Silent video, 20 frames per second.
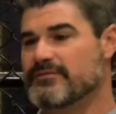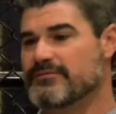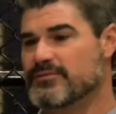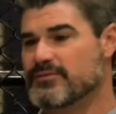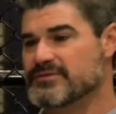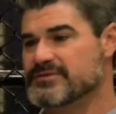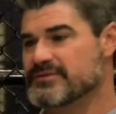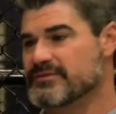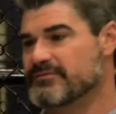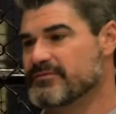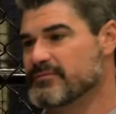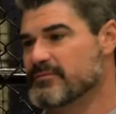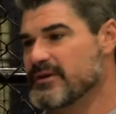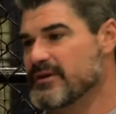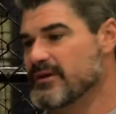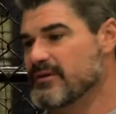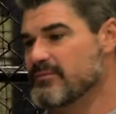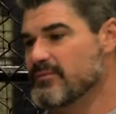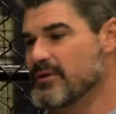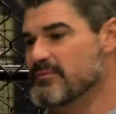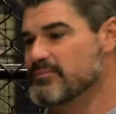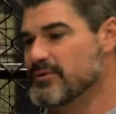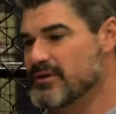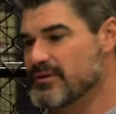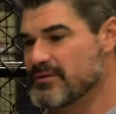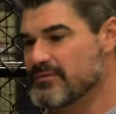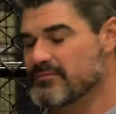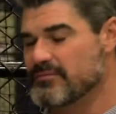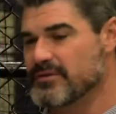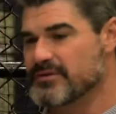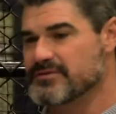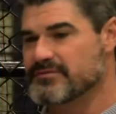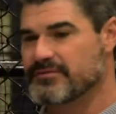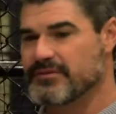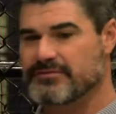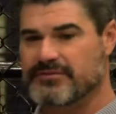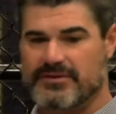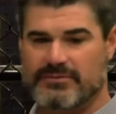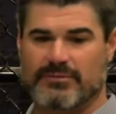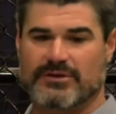very fortunate for me. My brother
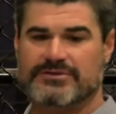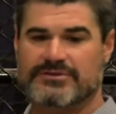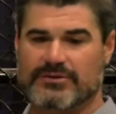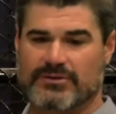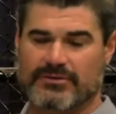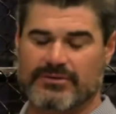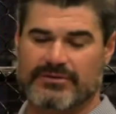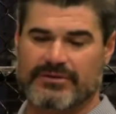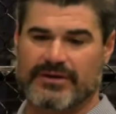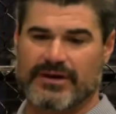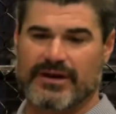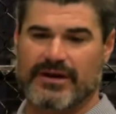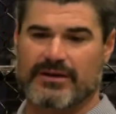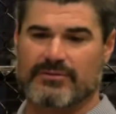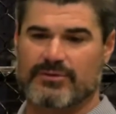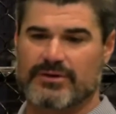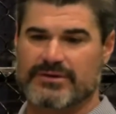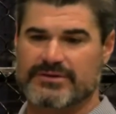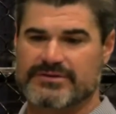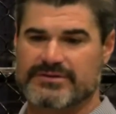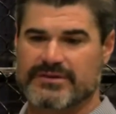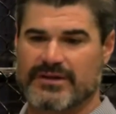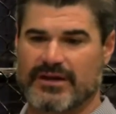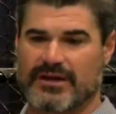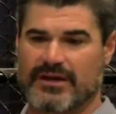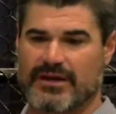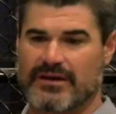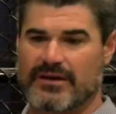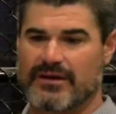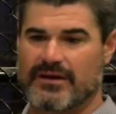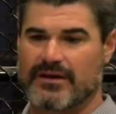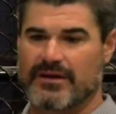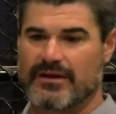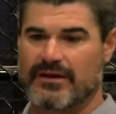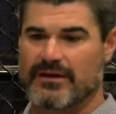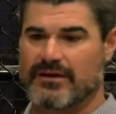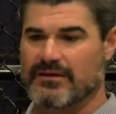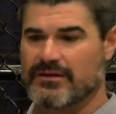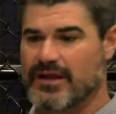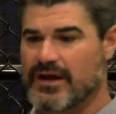is 15 months older than I was, and
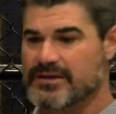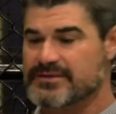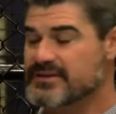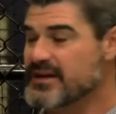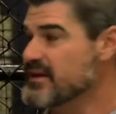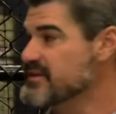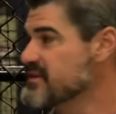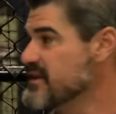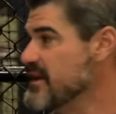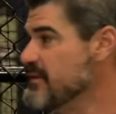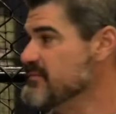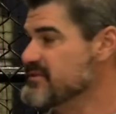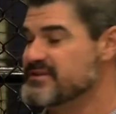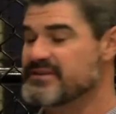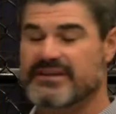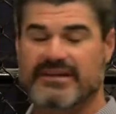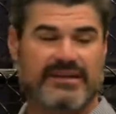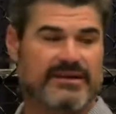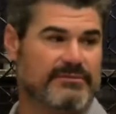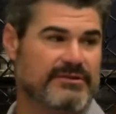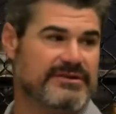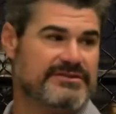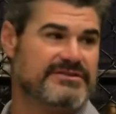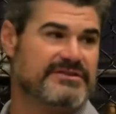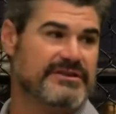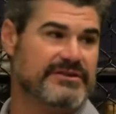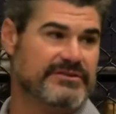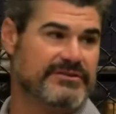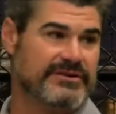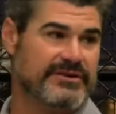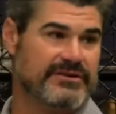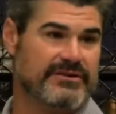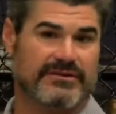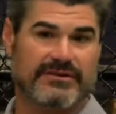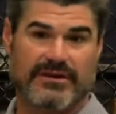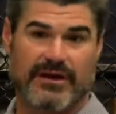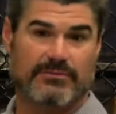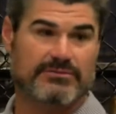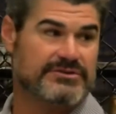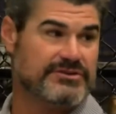a lot of scouts came to see him his senior
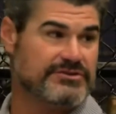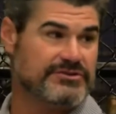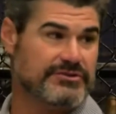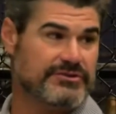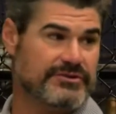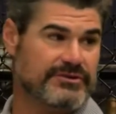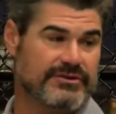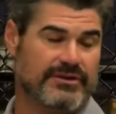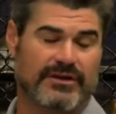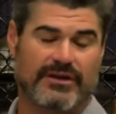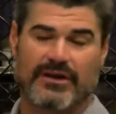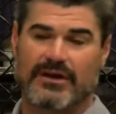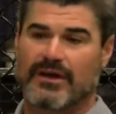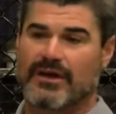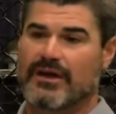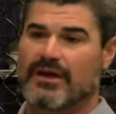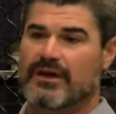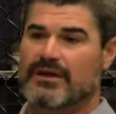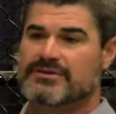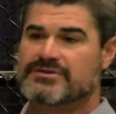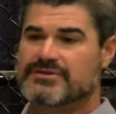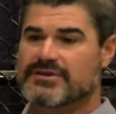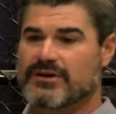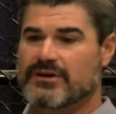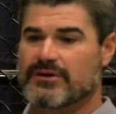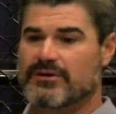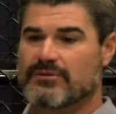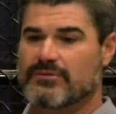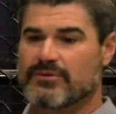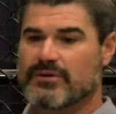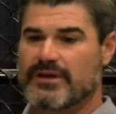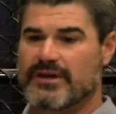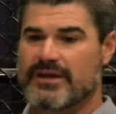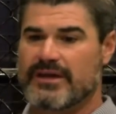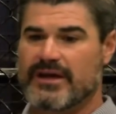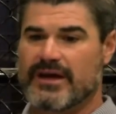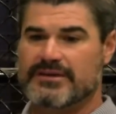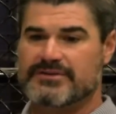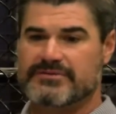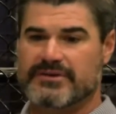year. I was a junior. So
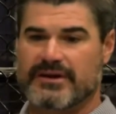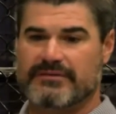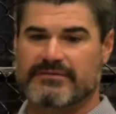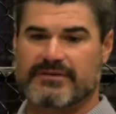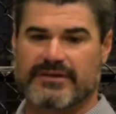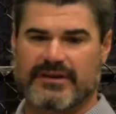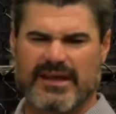he got